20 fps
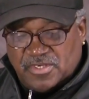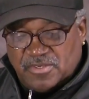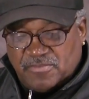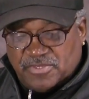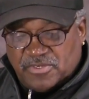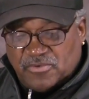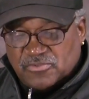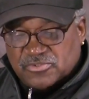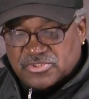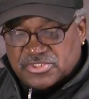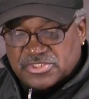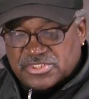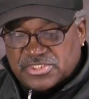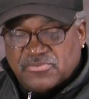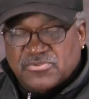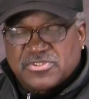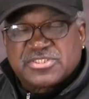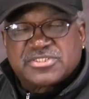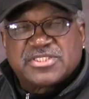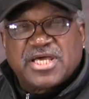But I want you to see
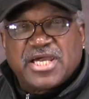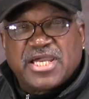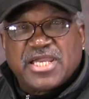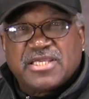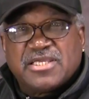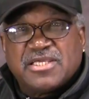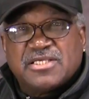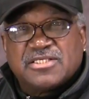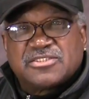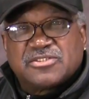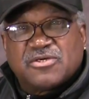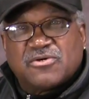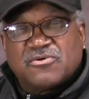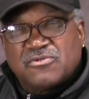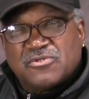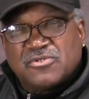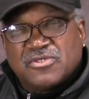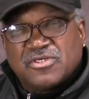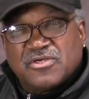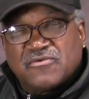what it's like. So,